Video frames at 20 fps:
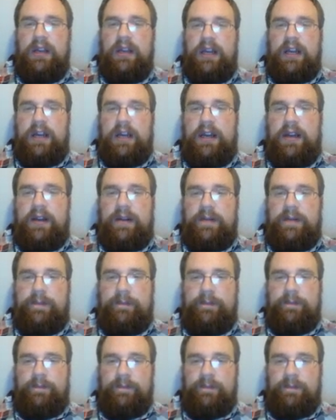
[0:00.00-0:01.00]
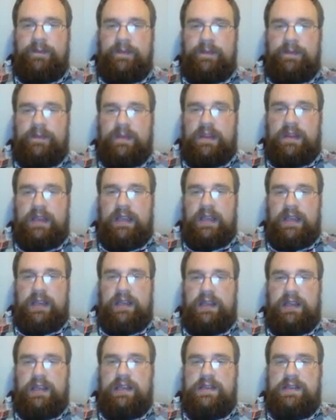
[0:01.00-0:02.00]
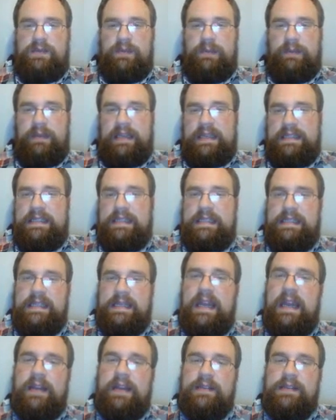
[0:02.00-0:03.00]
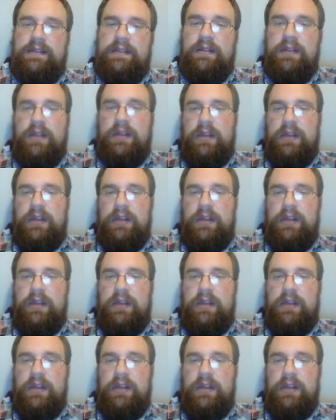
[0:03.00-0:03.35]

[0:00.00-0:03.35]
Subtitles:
And this replaces that.